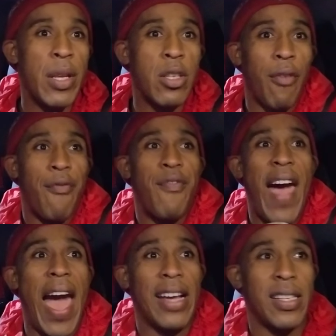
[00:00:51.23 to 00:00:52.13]

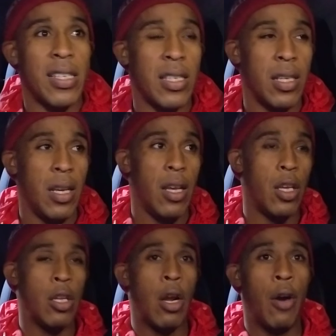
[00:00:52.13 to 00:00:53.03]
facts.
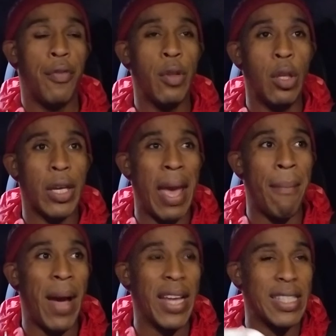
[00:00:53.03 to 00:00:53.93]
You know, if you look
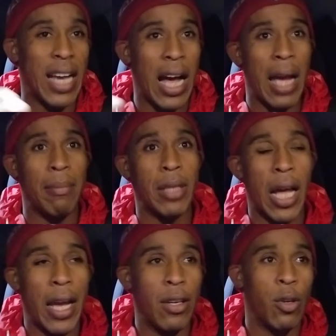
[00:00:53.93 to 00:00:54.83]
at my
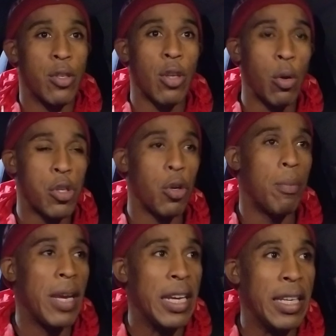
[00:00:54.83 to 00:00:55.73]
timeline on social
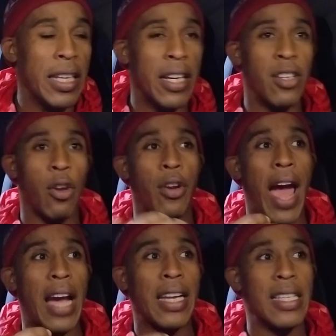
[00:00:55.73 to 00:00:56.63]
media, you're
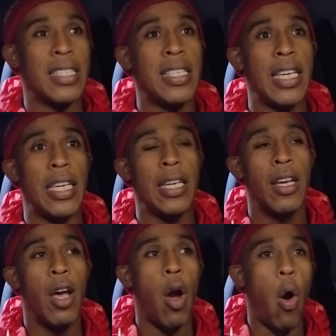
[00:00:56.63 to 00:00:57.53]
not going to see
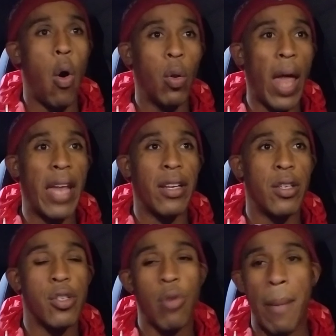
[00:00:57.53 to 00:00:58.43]
a whole lot of
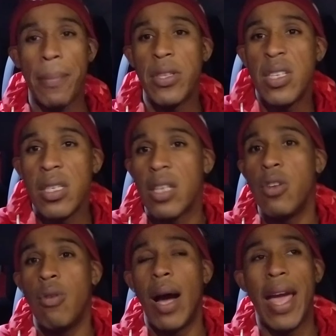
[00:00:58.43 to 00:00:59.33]
discrepancies in
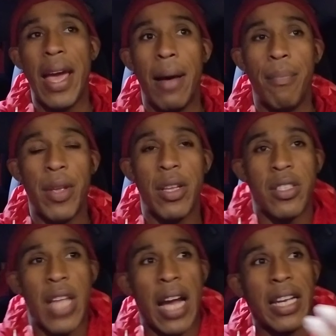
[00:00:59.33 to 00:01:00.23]
who I am.
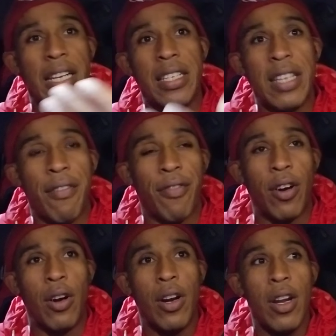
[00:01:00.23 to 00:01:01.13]
It's not going to
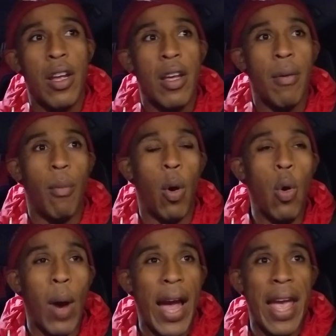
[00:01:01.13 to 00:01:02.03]
differ.
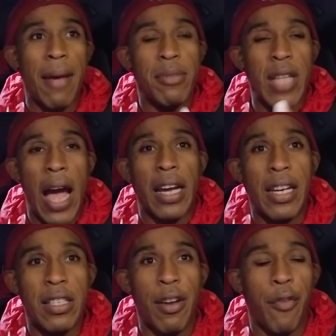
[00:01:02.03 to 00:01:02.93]
Who I am is not going
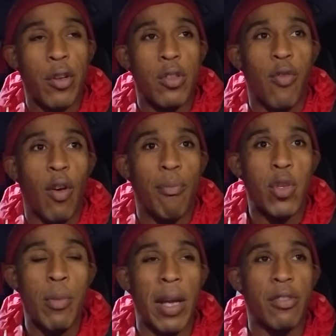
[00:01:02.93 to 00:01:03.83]
to differ from
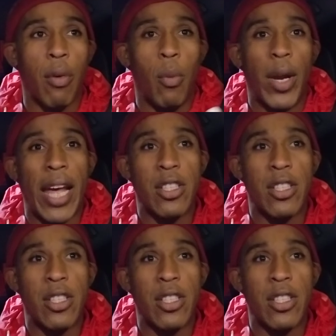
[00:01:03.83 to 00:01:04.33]
too much from what I